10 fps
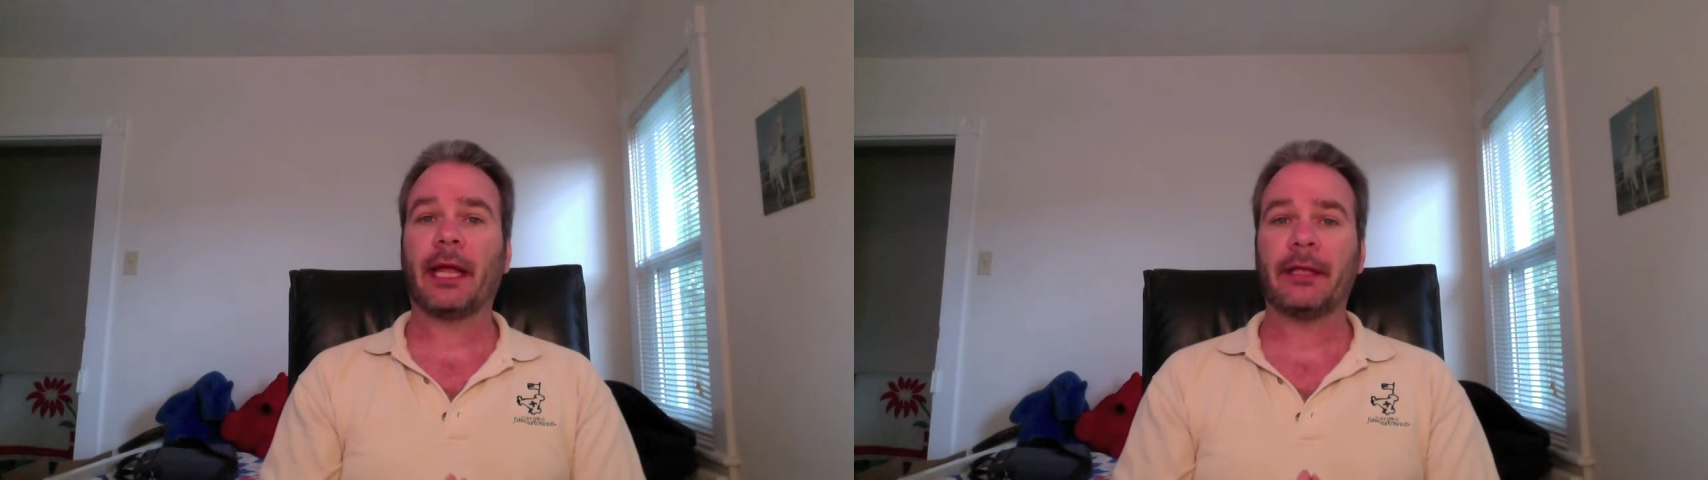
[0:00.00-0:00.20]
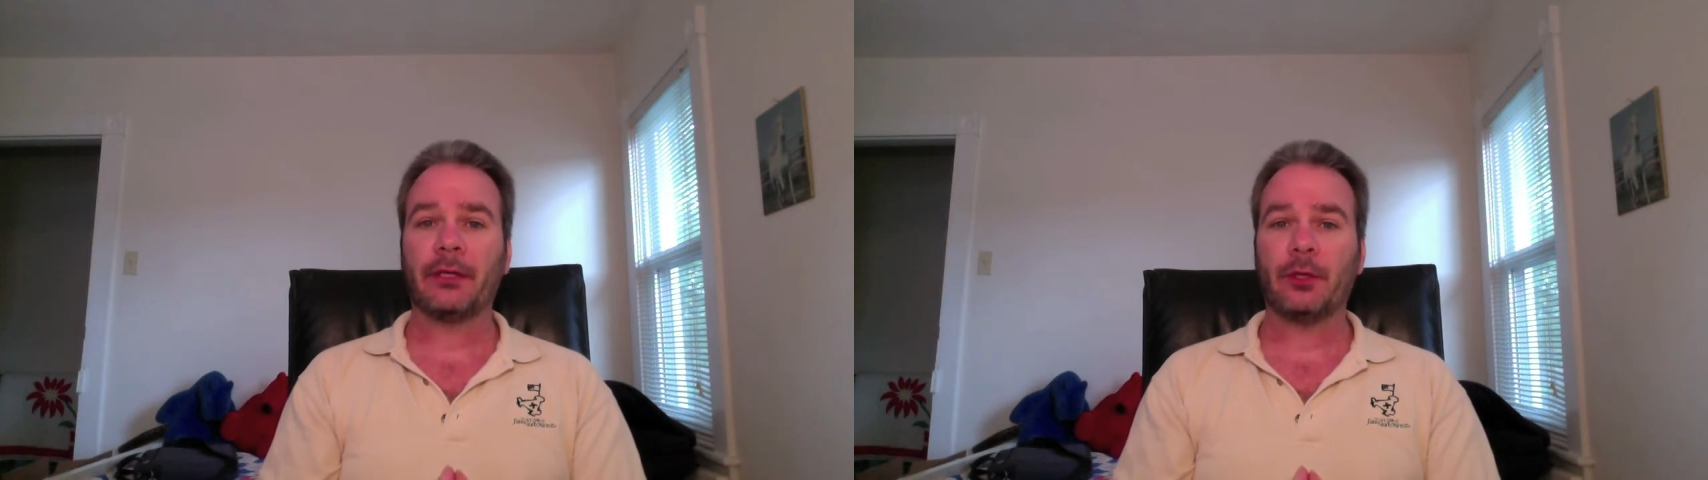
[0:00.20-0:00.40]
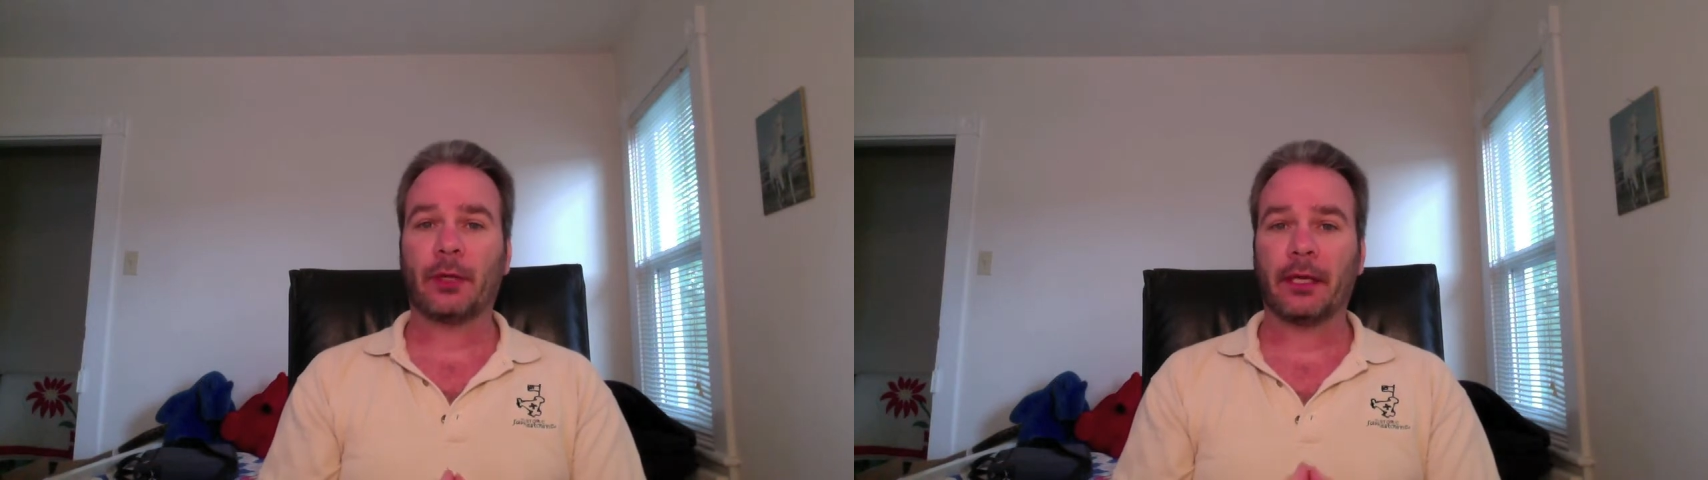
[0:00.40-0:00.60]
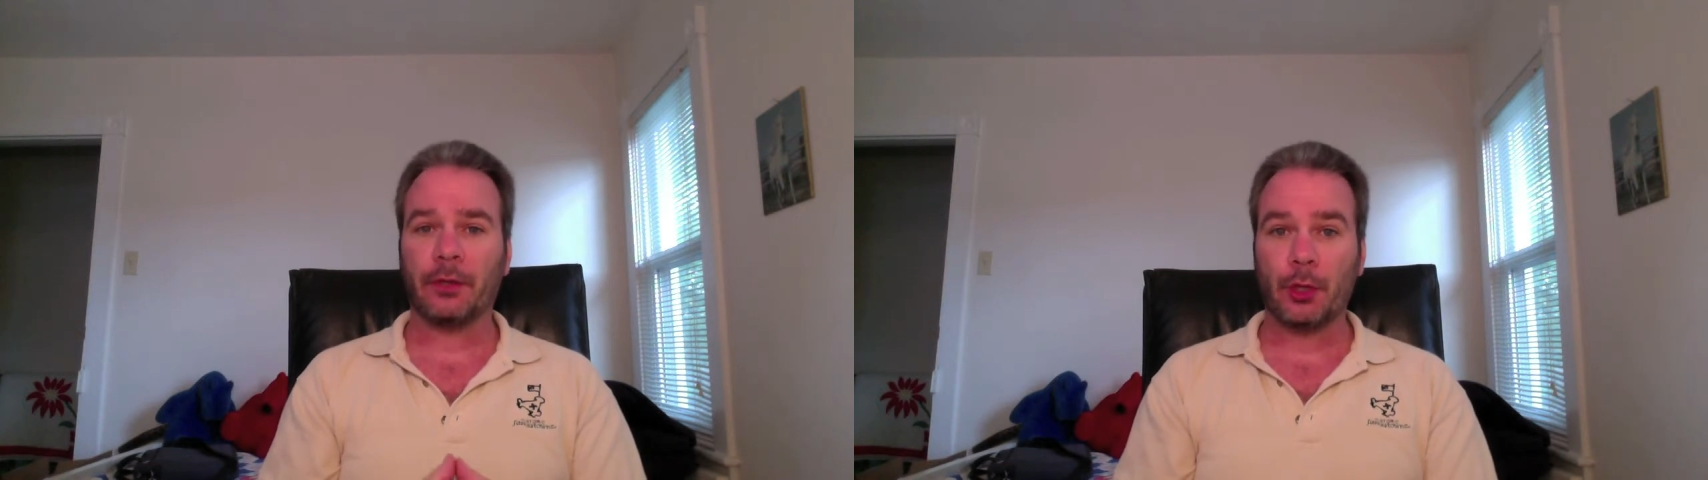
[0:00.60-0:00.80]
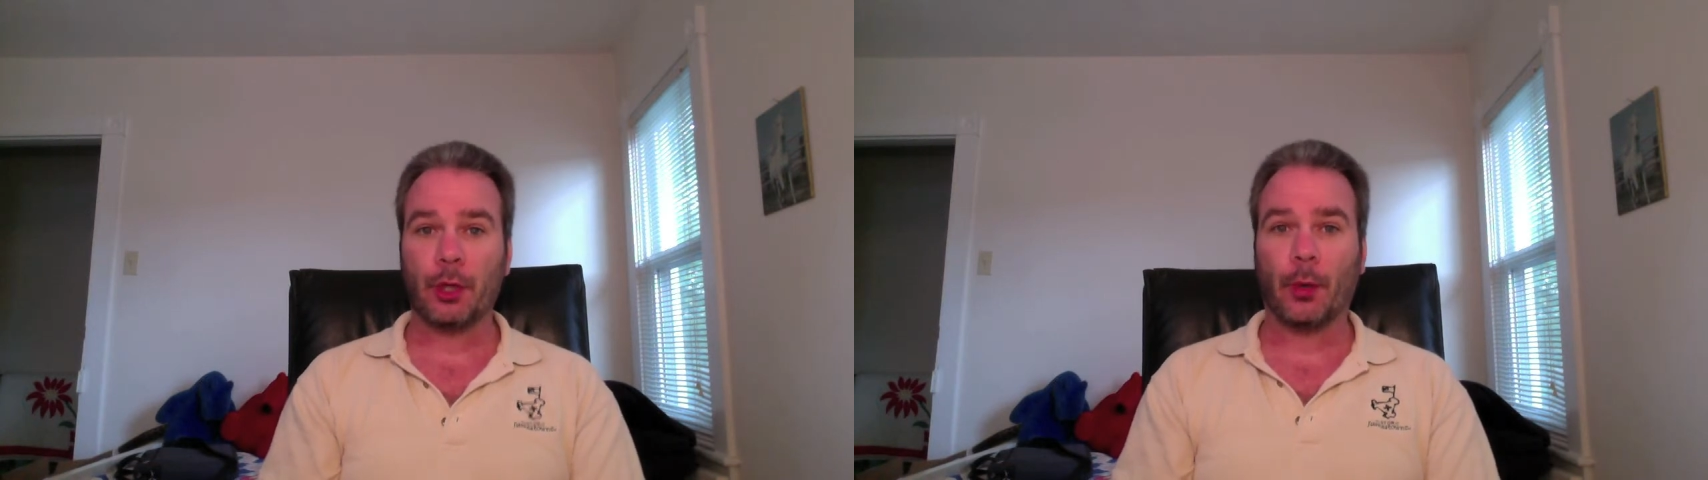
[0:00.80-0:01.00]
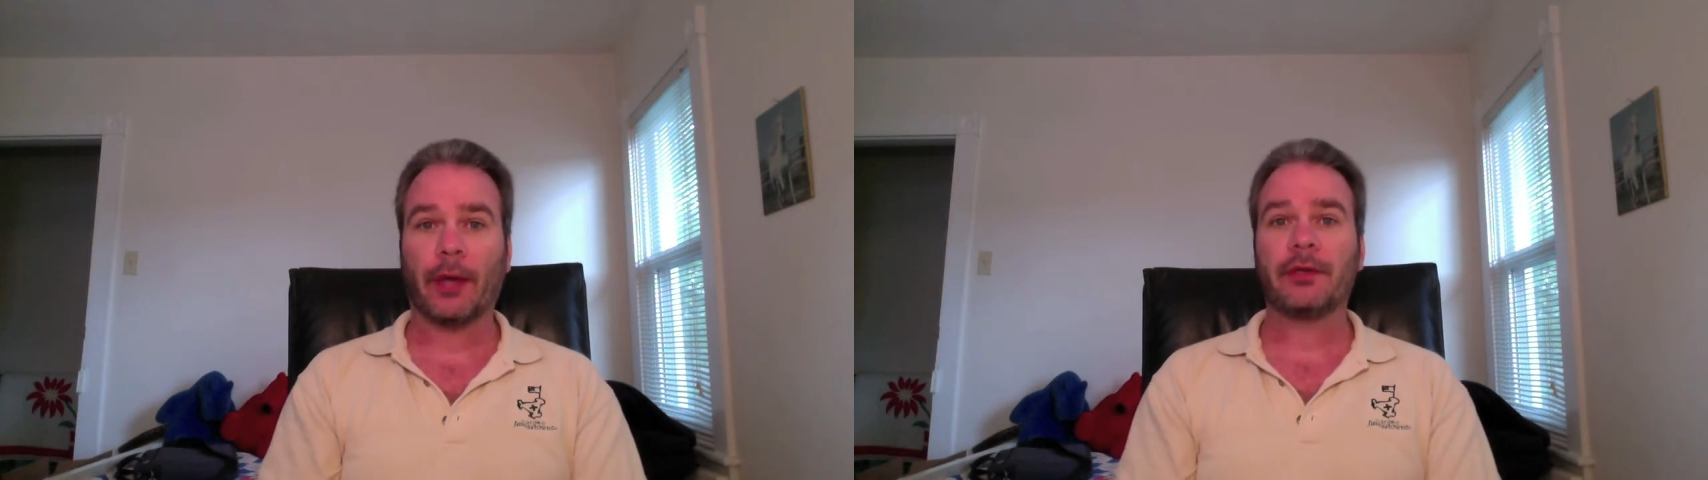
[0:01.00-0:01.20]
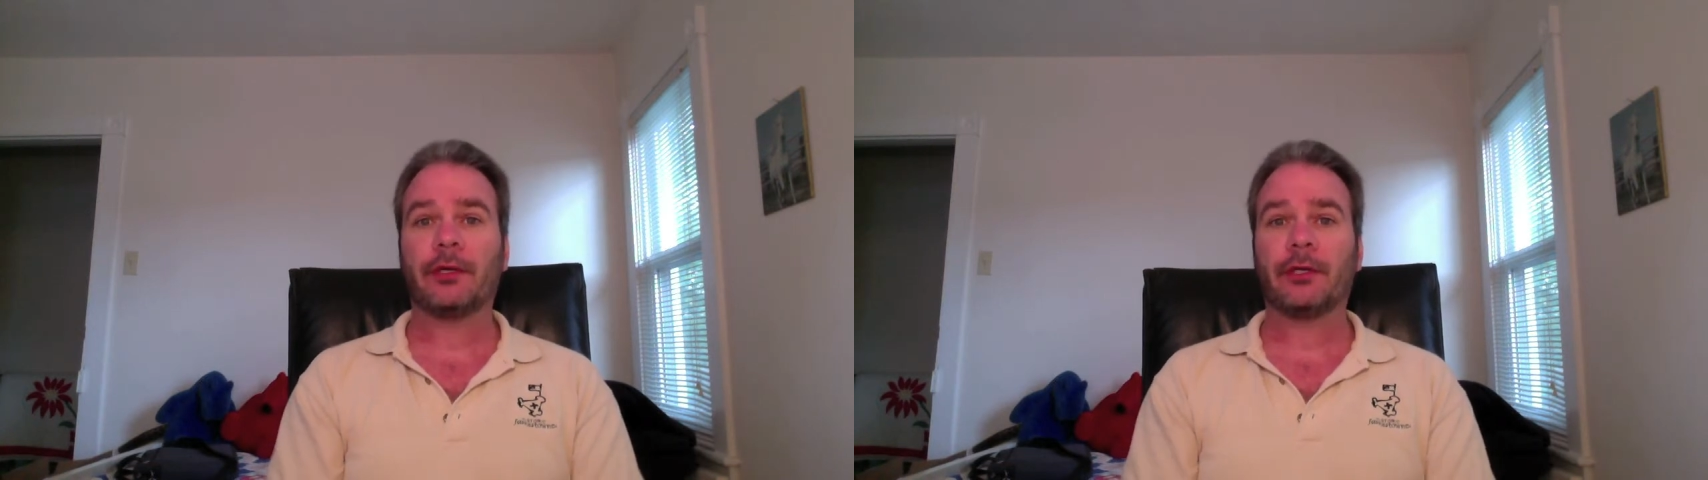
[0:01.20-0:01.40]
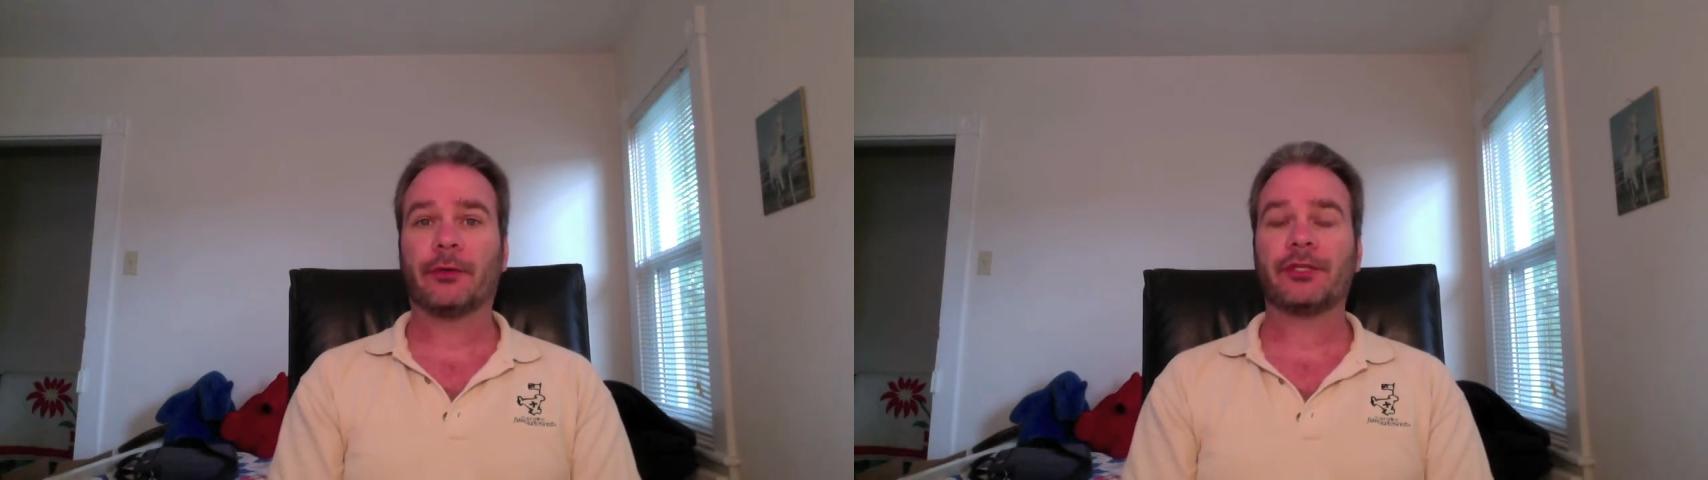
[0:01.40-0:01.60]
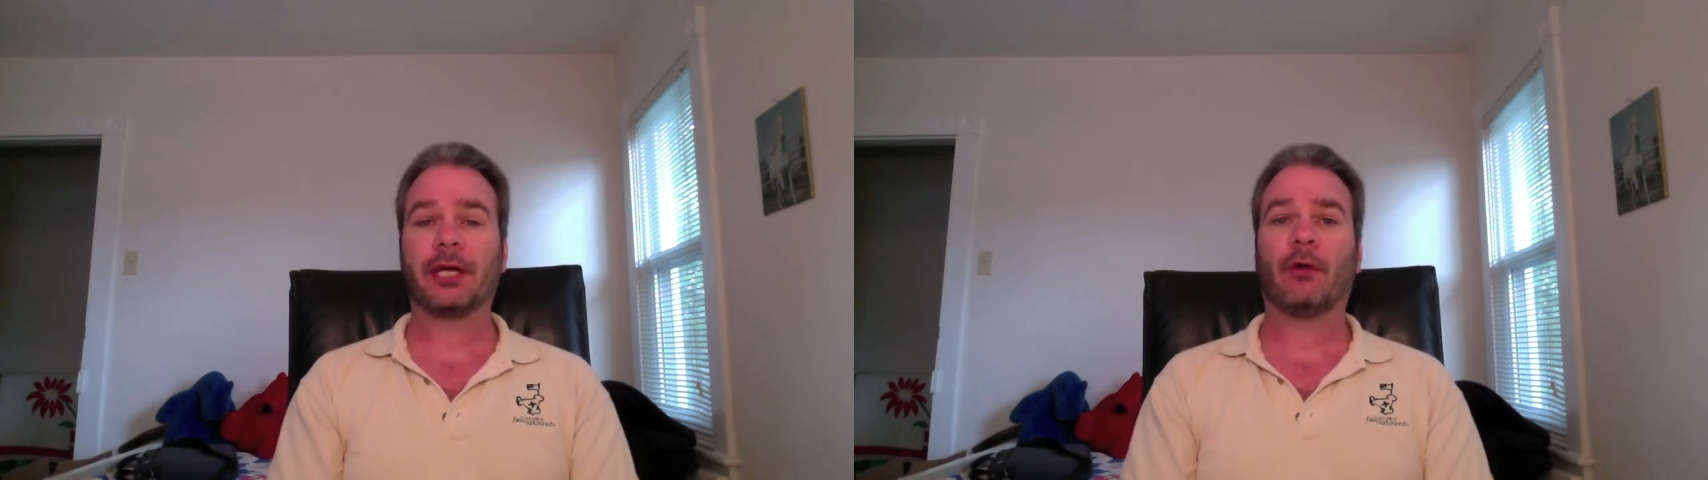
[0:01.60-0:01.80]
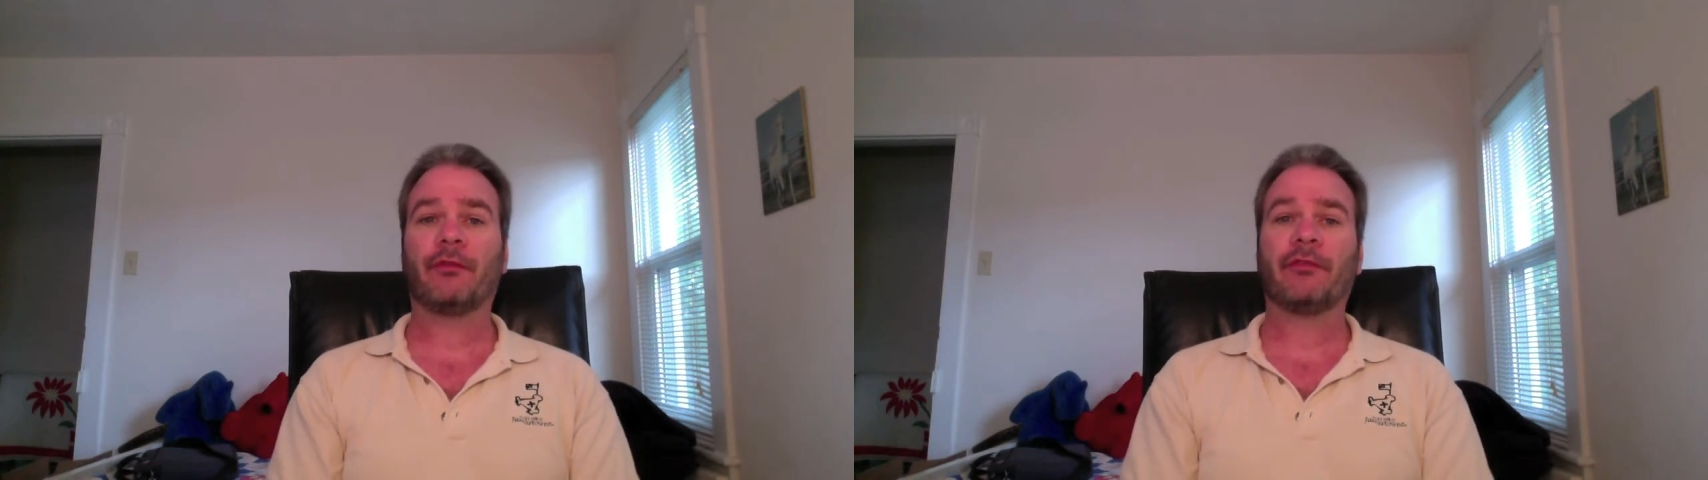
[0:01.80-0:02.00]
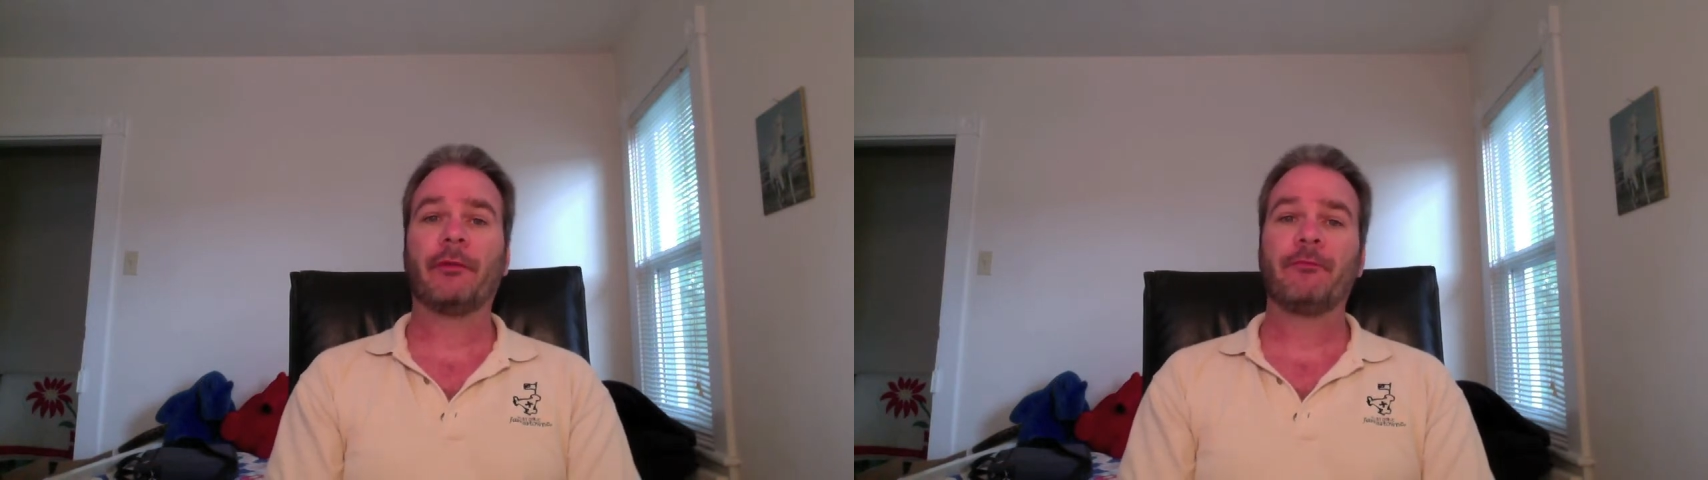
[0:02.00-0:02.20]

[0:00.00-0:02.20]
and then you can do it yourself.